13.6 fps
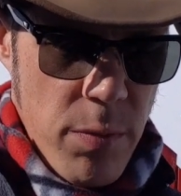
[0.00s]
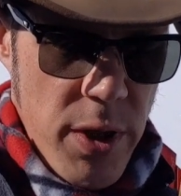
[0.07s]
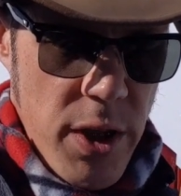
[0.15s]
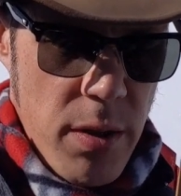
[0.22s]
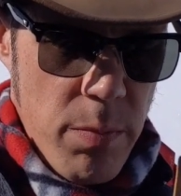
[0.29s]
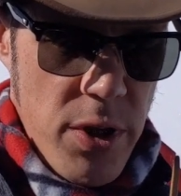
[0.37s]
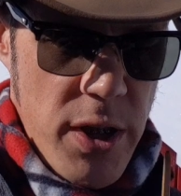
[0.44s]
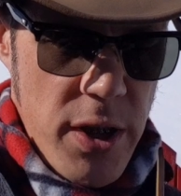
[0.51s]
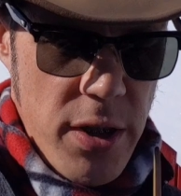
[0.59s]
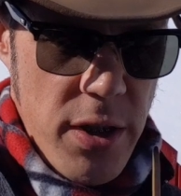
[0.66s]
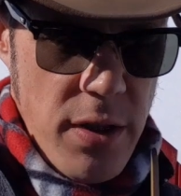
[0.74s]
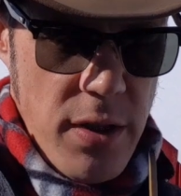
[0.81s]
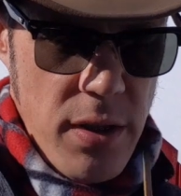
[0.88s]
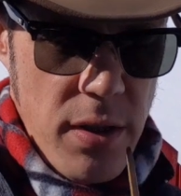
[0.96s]
being a blend
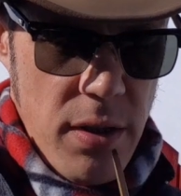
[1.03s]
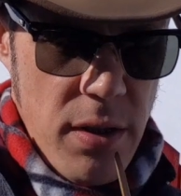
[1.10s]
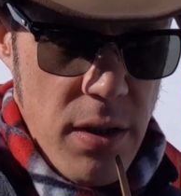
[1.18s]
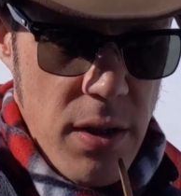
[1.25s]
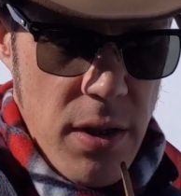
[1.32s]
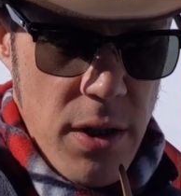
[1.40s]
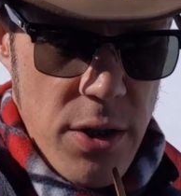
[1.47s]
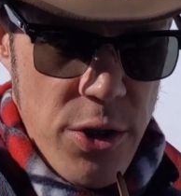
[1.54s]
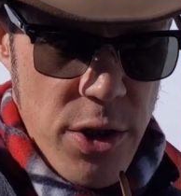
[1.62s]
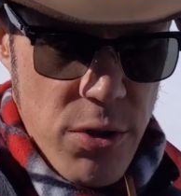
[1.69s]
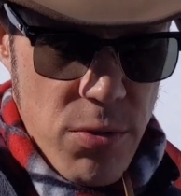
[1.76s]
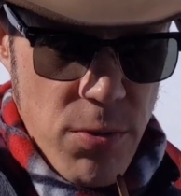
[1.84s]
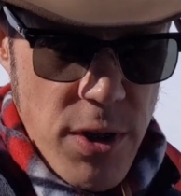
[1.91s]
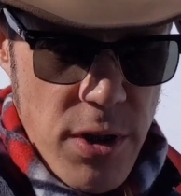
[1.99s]
he
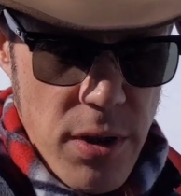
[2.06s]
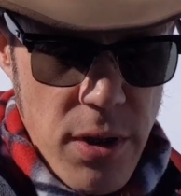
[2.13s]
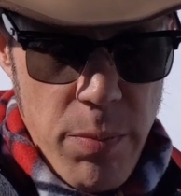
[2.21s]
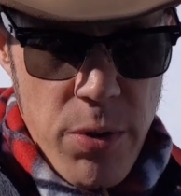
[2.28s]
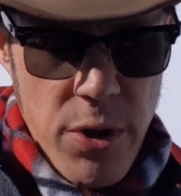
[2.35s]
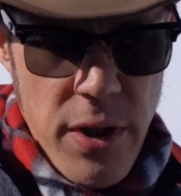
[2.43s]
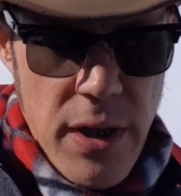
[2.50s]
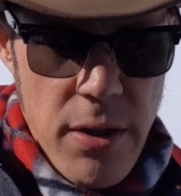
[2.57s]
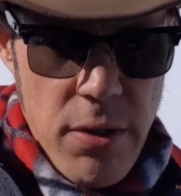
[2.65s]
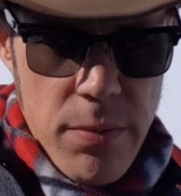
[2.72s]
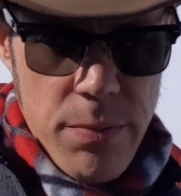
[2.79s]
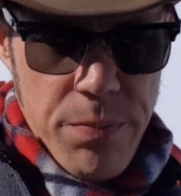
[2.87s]
just recently put out,